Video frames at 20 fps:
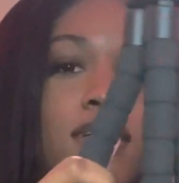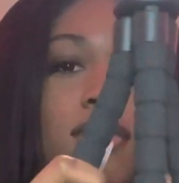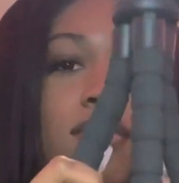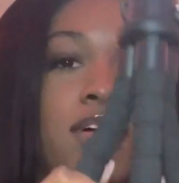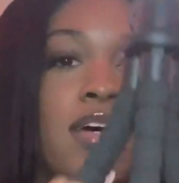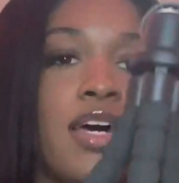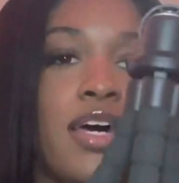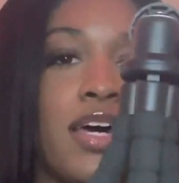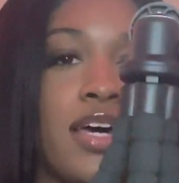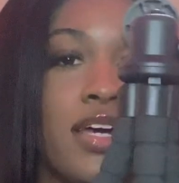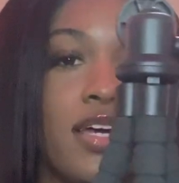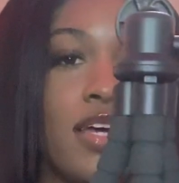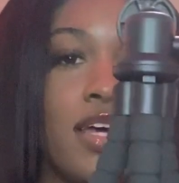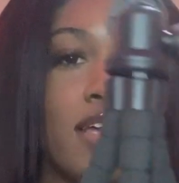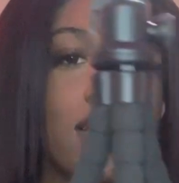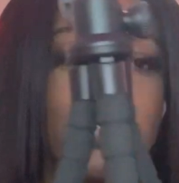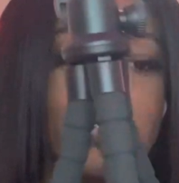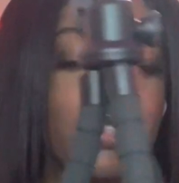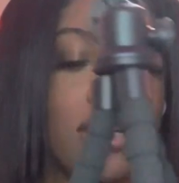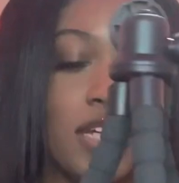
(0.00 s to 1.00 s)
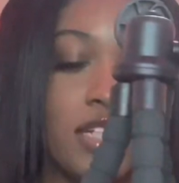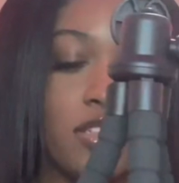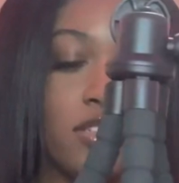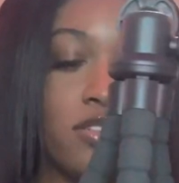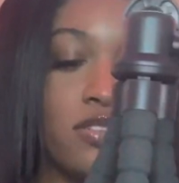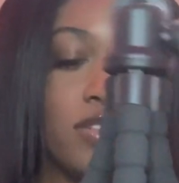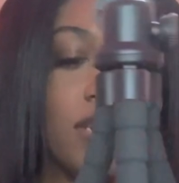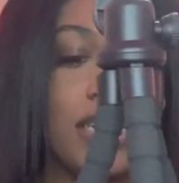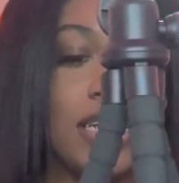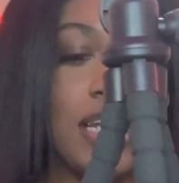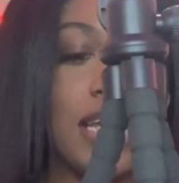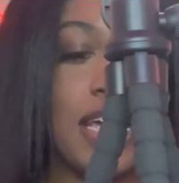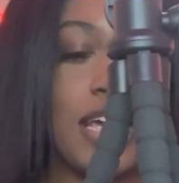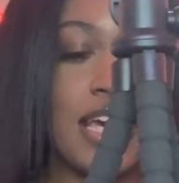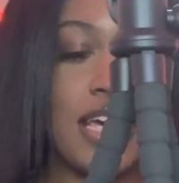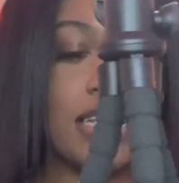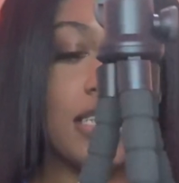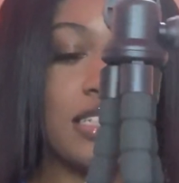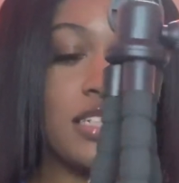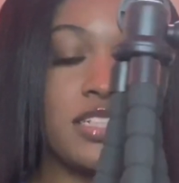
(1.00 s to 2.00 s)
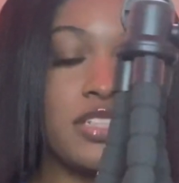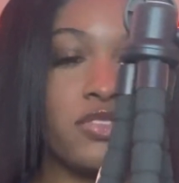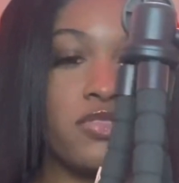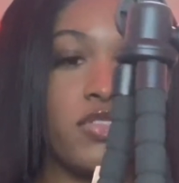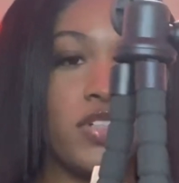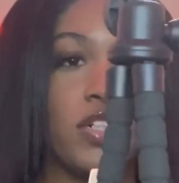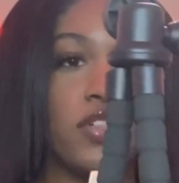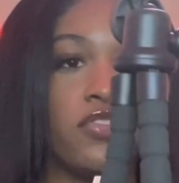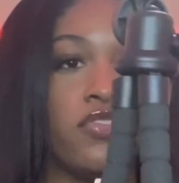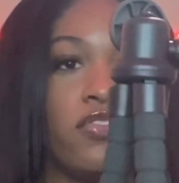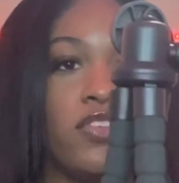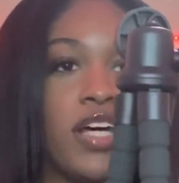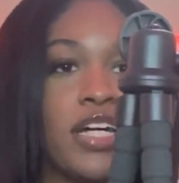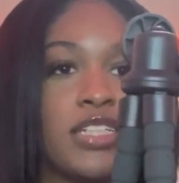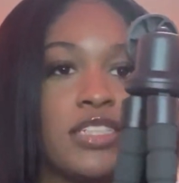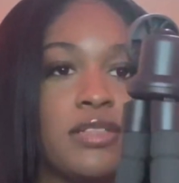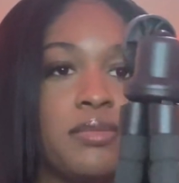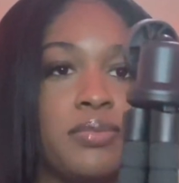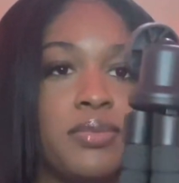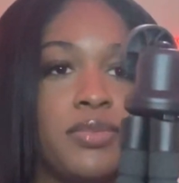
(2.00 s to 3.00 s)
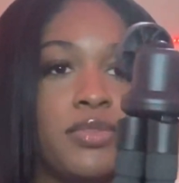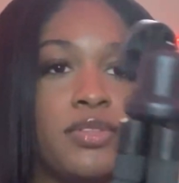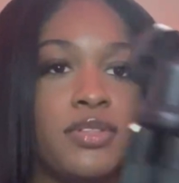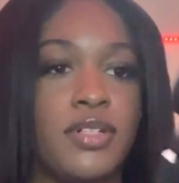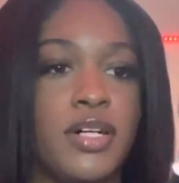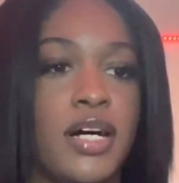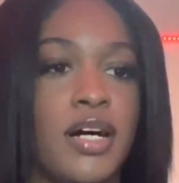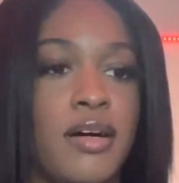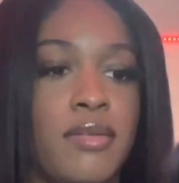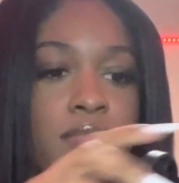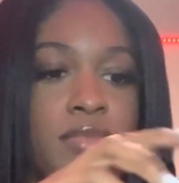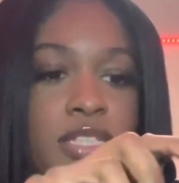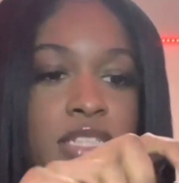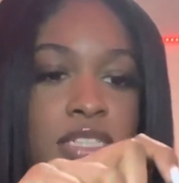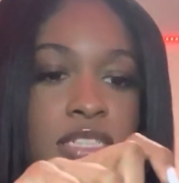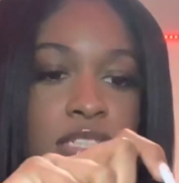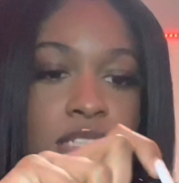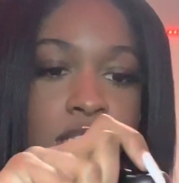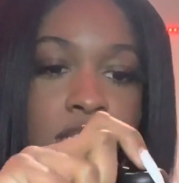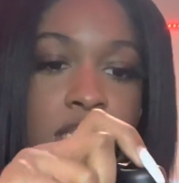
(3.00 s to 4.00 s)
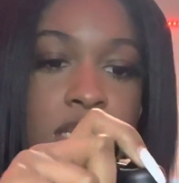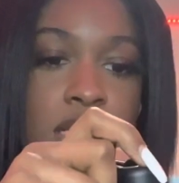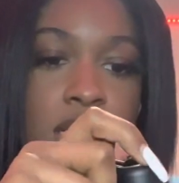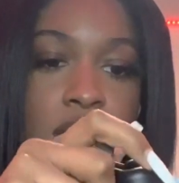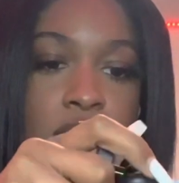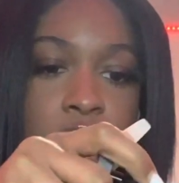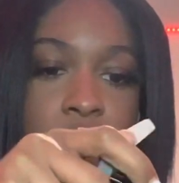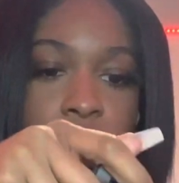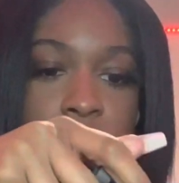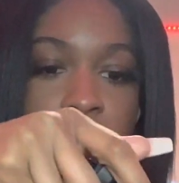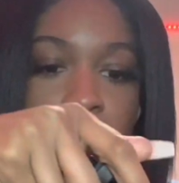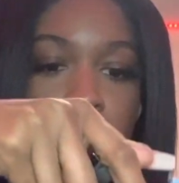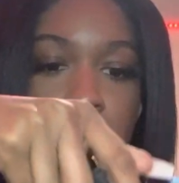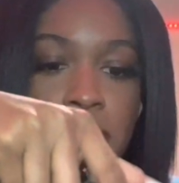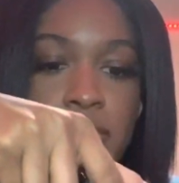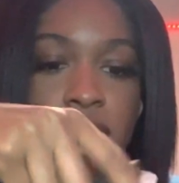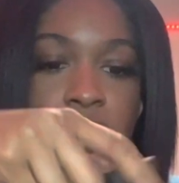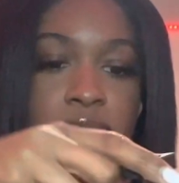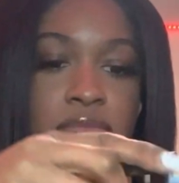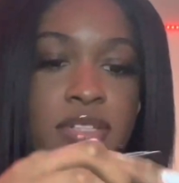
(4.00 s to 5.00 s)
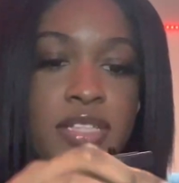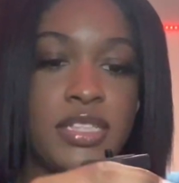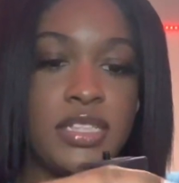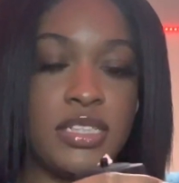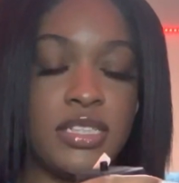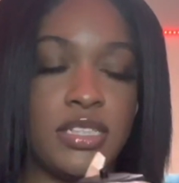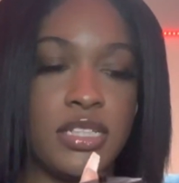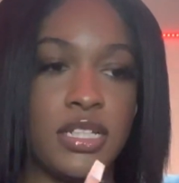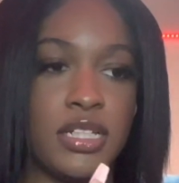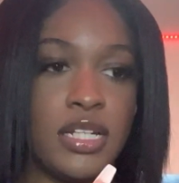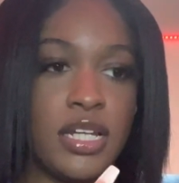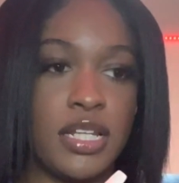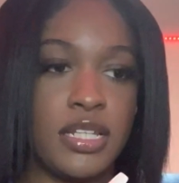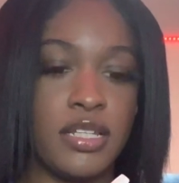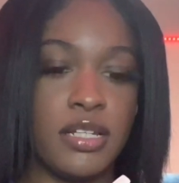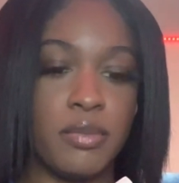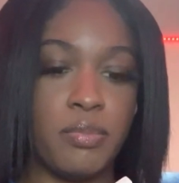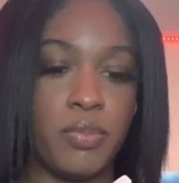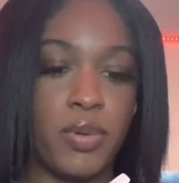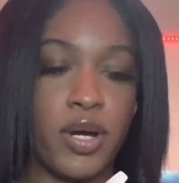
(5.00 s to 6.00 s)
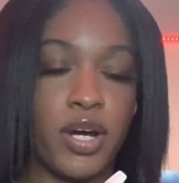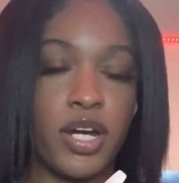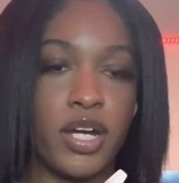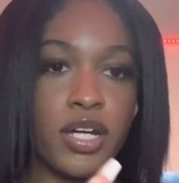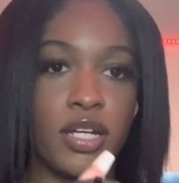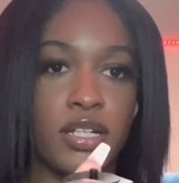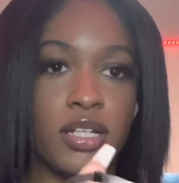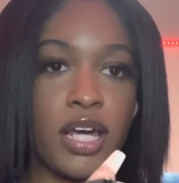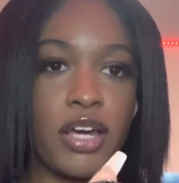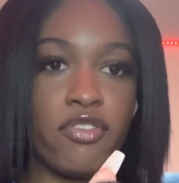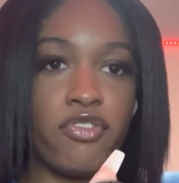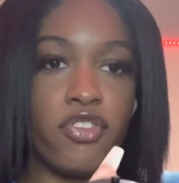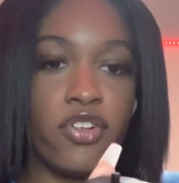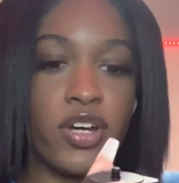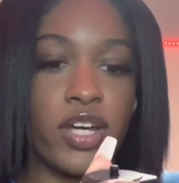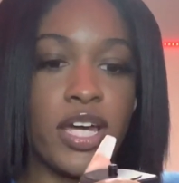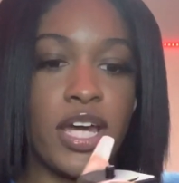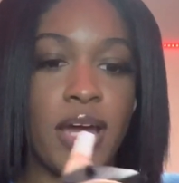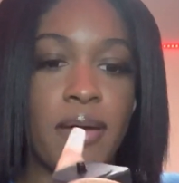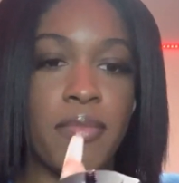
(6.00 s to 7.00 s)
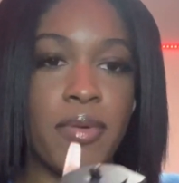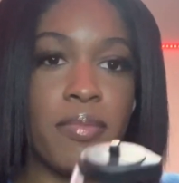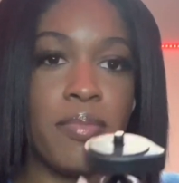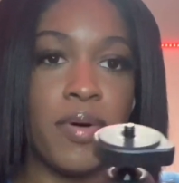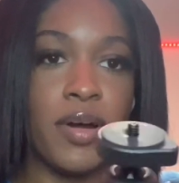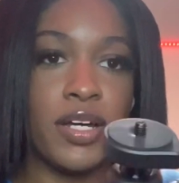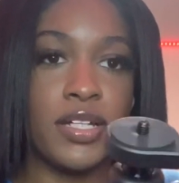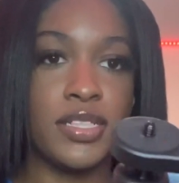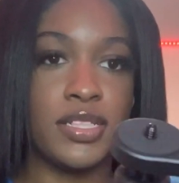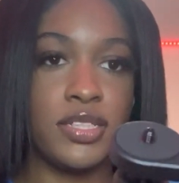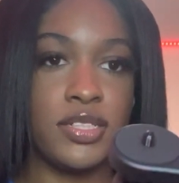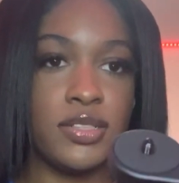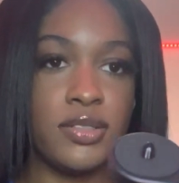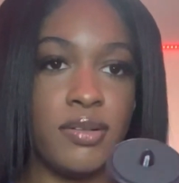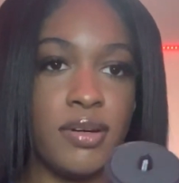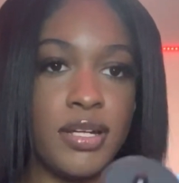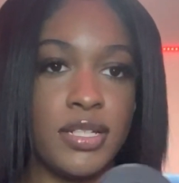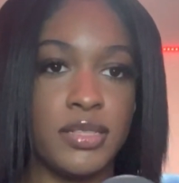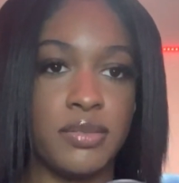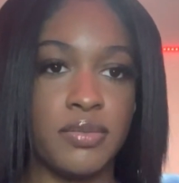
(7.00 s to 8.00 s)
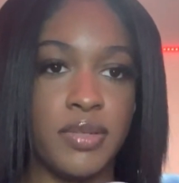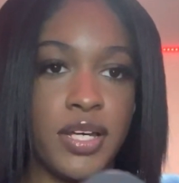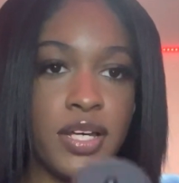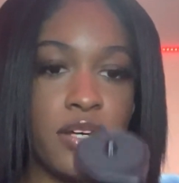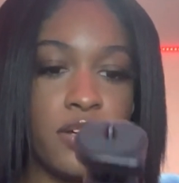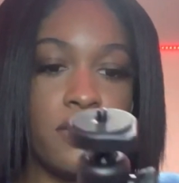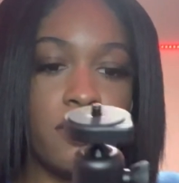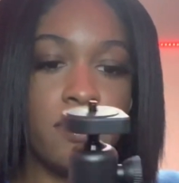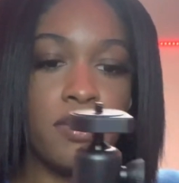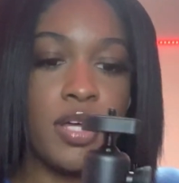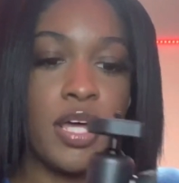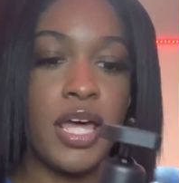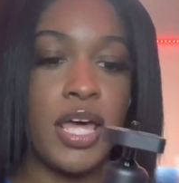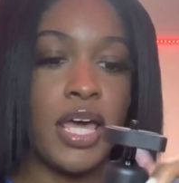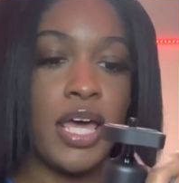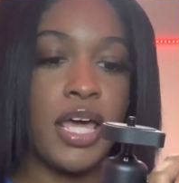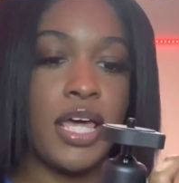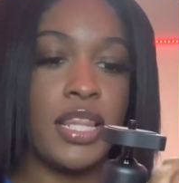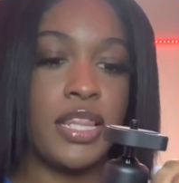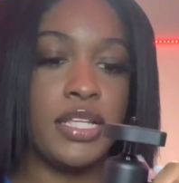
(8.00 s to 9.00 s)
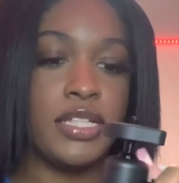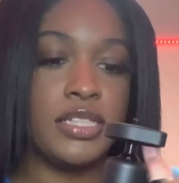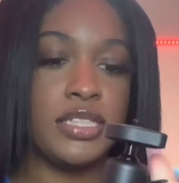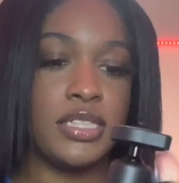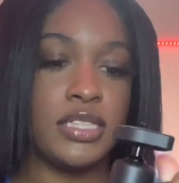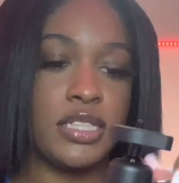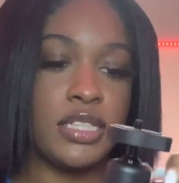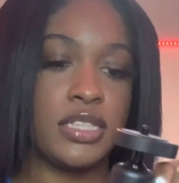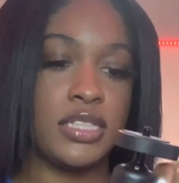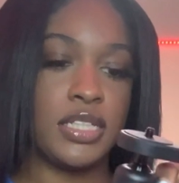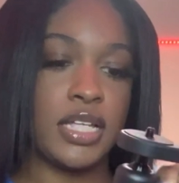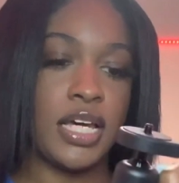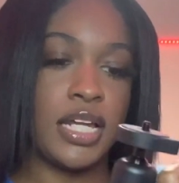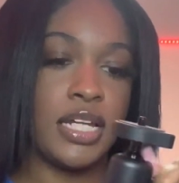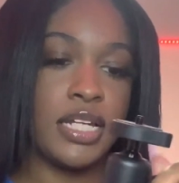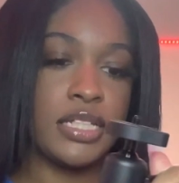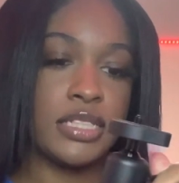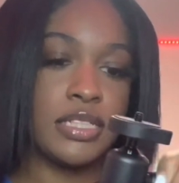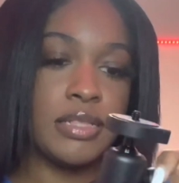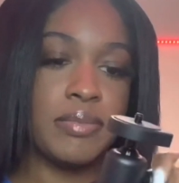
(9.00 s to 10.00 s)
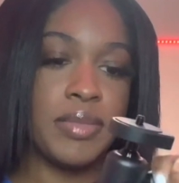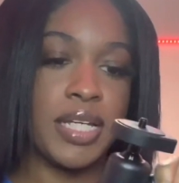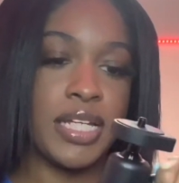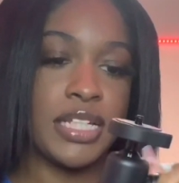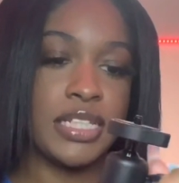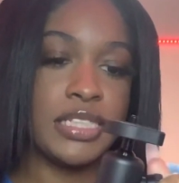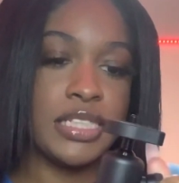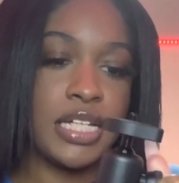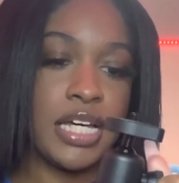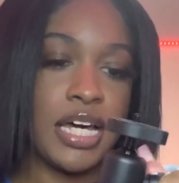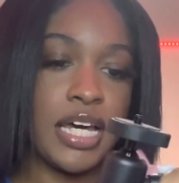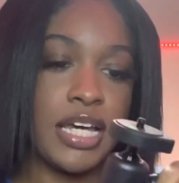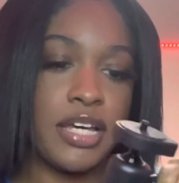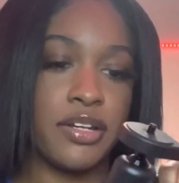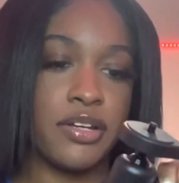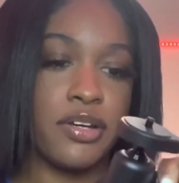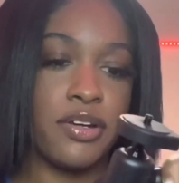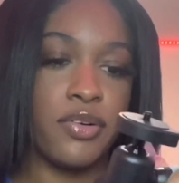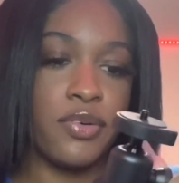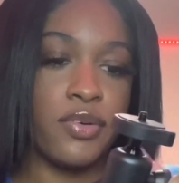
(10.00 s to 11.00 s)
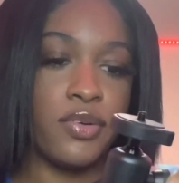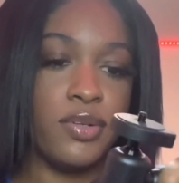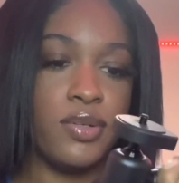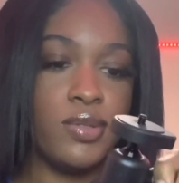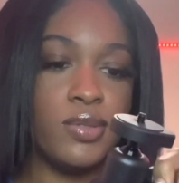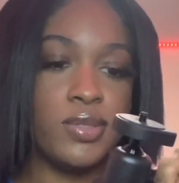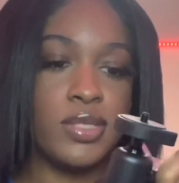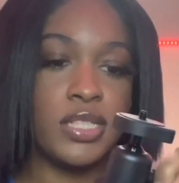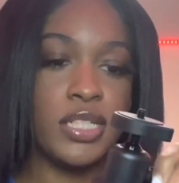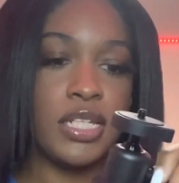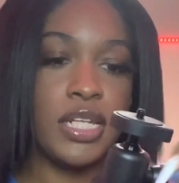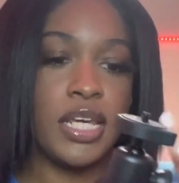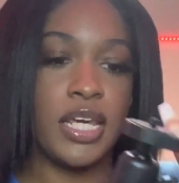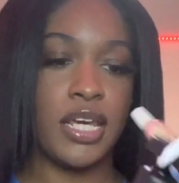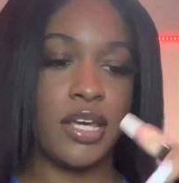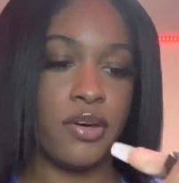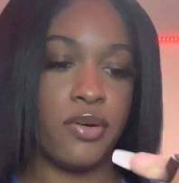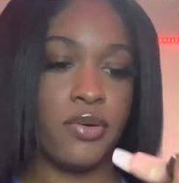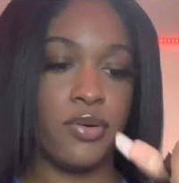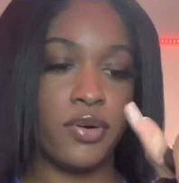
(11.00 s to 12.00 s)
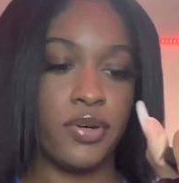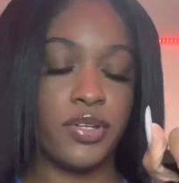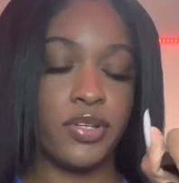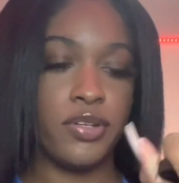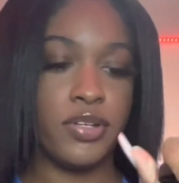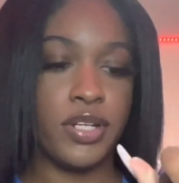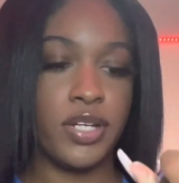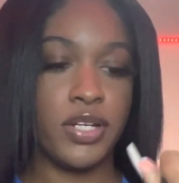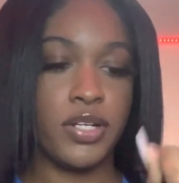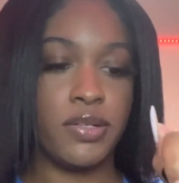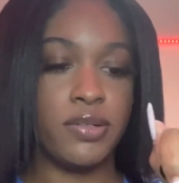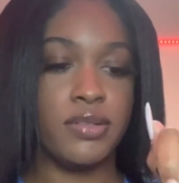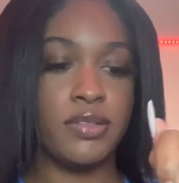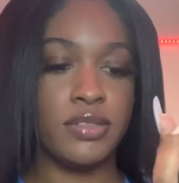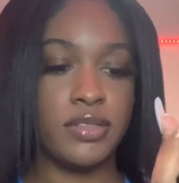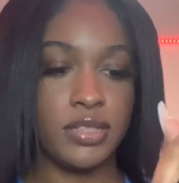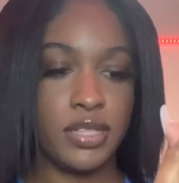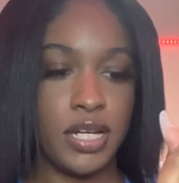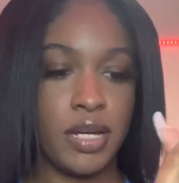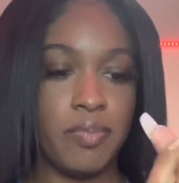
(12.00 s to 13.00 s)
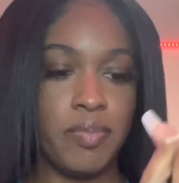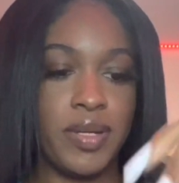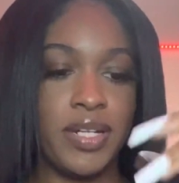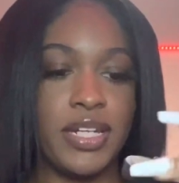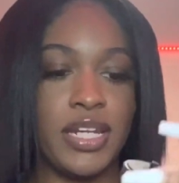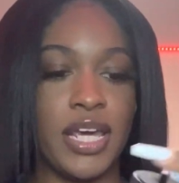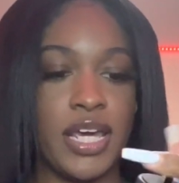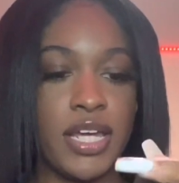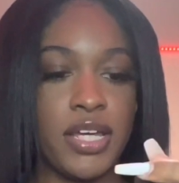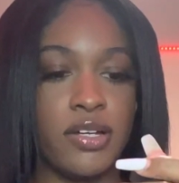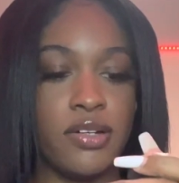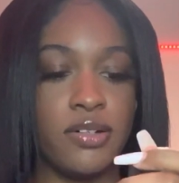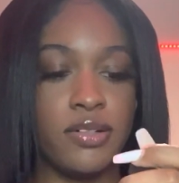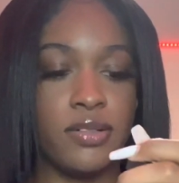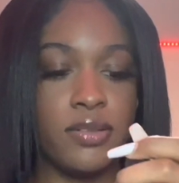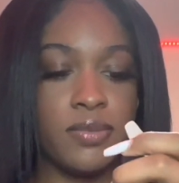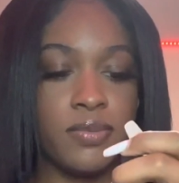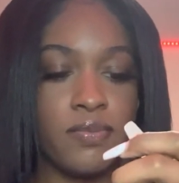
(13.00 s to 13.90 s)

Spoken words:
Okay, so it has 3 legs. It's really flexible. This is, I believe this is another part, like for a camera part too as well. And this is a setting to make it tighter or loosen it, or, you know, up and down.